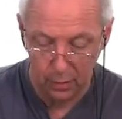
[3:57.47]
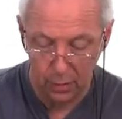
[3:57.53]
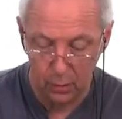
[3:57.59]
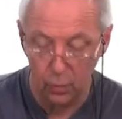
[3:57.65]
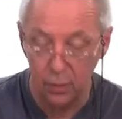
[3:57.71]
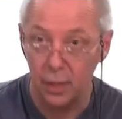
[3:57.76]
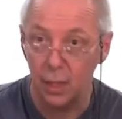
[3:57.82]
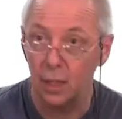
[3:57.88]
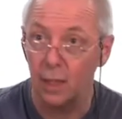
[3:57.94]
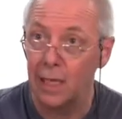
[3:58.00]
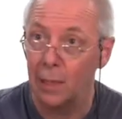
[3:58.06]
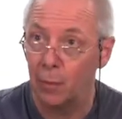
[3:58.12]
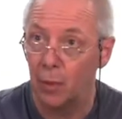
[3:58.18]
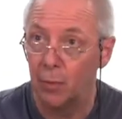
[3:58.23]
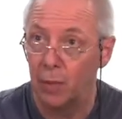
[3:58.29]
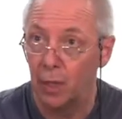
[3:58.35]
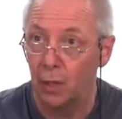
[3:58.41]
So we'll need a
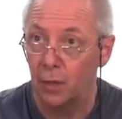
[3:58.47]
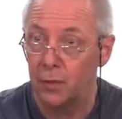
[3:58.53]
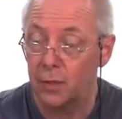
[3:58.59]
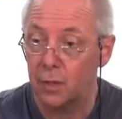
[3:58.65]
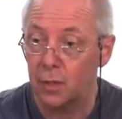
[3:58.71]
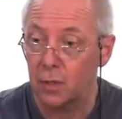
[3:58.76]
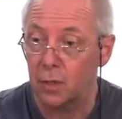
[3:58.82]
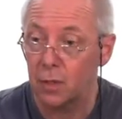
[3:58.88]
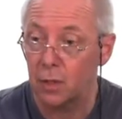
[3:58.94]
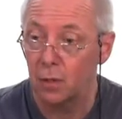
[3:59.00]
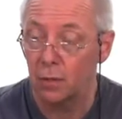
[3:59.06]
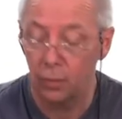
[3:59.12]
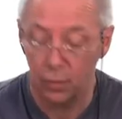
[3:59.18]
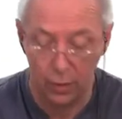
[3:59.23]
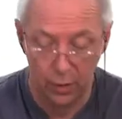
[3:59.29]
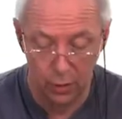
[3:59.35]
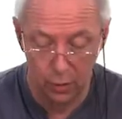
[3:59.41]
couple of bolts
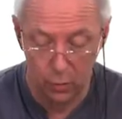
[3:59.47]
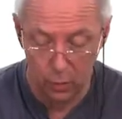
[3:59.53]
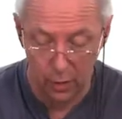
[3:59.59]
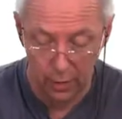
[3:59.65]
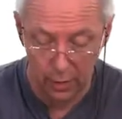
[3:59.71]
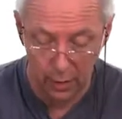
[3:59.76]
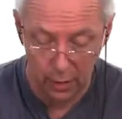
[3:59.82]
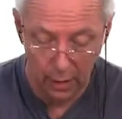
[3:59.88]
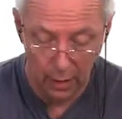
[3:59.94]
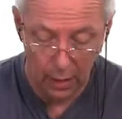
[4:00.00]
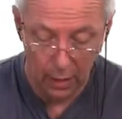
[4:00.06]
for each one,